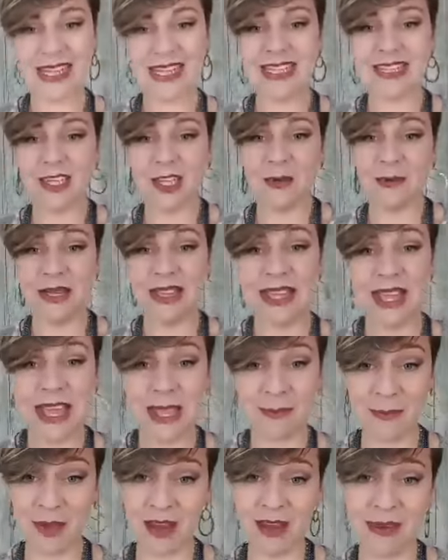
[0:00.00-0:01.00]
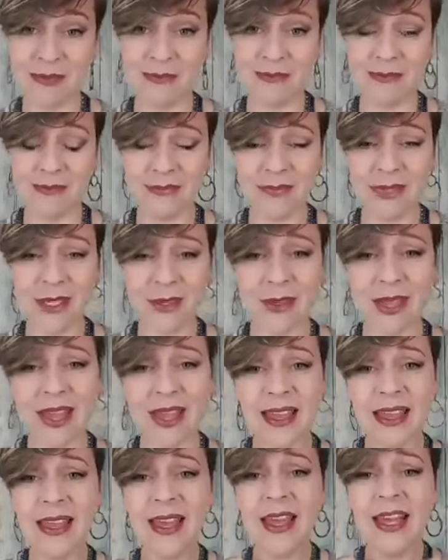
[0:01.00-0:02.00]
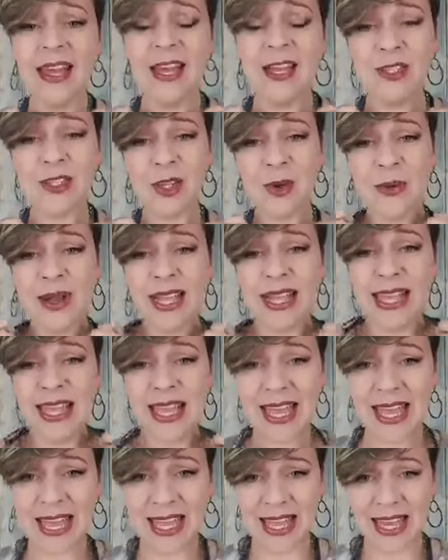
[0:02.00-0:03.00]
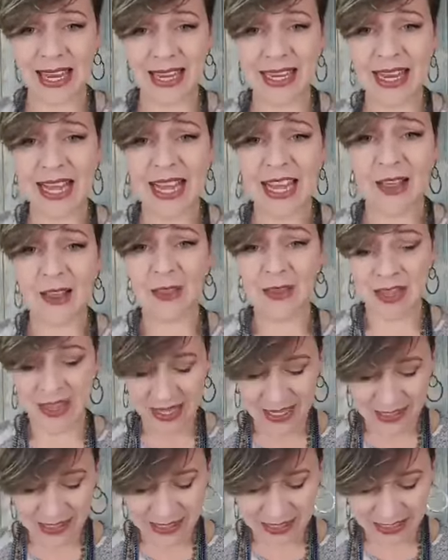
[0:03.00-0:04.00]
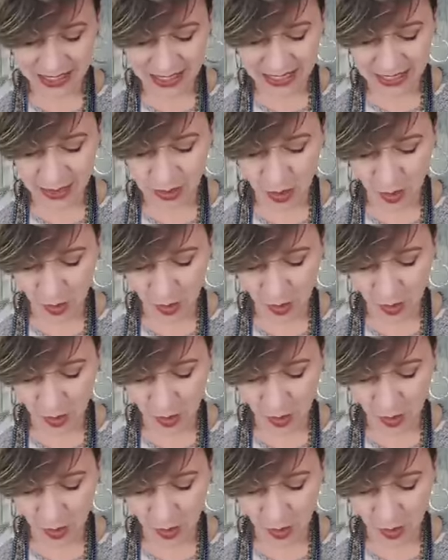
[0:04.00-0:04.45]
is going to be the Cape Cod. Okay, so again, this is